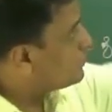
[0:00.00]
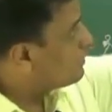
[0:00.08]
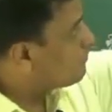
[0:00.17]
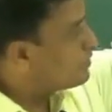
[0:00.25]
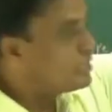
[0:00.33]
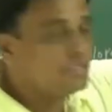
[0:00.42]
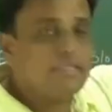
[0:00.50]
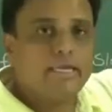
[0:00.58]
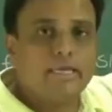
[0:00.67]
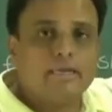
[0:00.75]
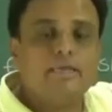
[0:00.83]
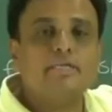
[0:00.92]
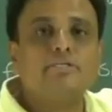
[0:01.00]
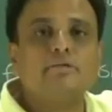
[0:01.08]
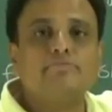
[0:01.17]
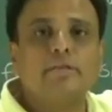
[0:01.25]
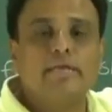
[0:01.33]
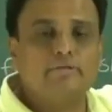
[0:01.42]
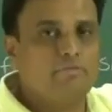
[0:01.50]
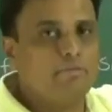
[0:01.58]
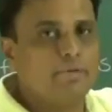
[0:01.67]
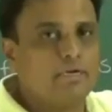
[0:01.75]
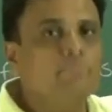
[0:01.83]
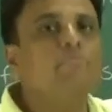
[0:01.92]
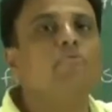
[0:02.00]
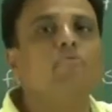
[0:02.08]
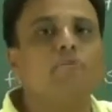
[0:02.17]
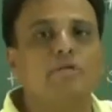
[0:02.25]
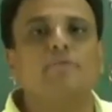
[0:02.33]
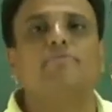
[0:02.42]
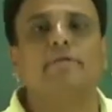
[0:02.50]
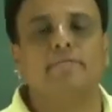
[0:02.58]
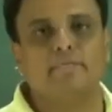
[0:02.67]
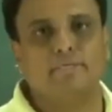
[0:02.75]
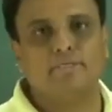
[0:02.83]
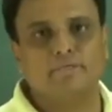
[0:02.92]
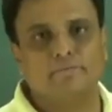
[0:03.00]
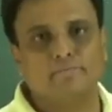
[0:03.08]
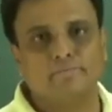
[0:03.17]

definitely the inclination of the line will become 45 degrees.